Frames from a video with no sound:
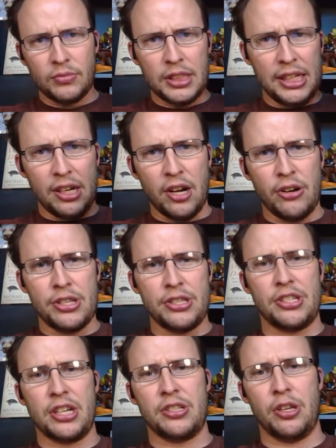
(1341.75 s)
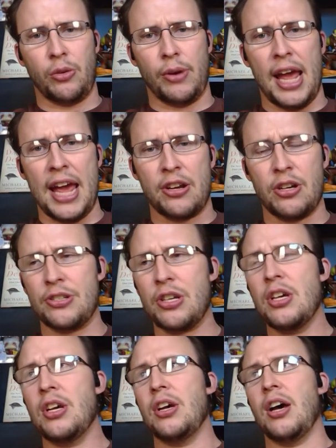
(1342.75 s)
in 163 acres.
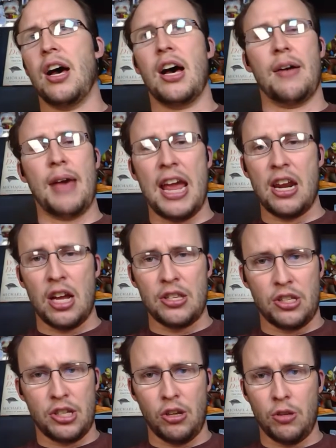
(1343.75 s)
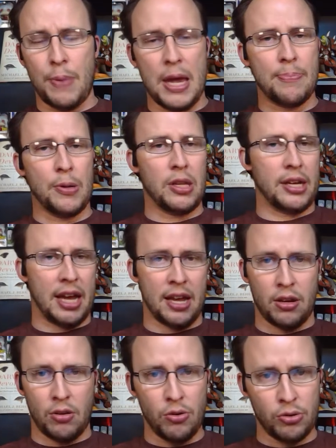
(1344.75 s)
8 unskilled people.
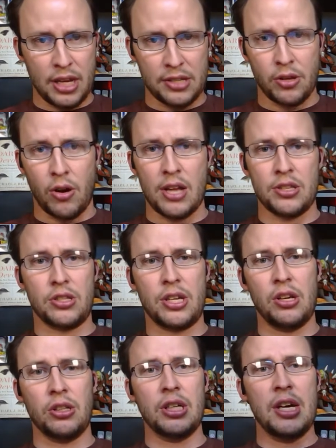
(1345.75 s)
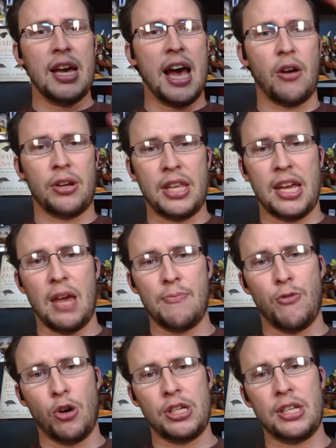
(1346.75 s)
Again, who says they're unskilled? How could they keep
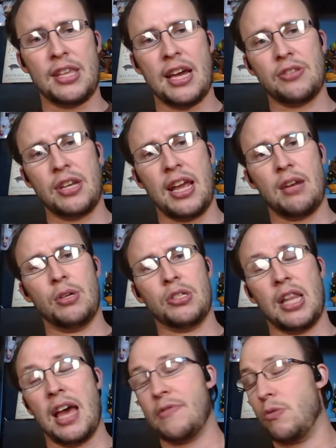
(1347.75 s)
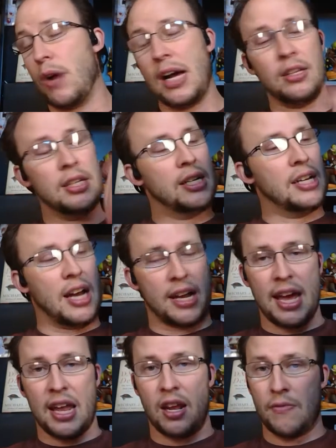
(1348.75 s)
14,000 animals alive and well?
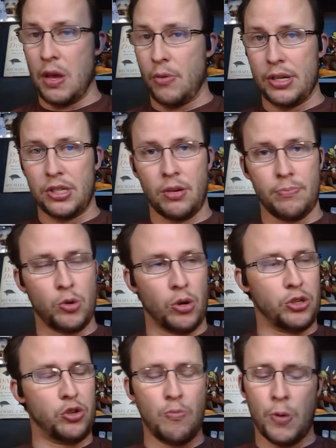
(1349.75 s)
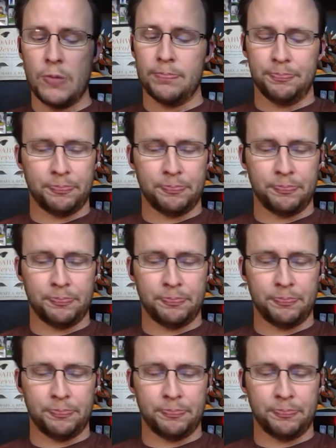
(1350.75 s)
Again, if they were in some sort of stupor.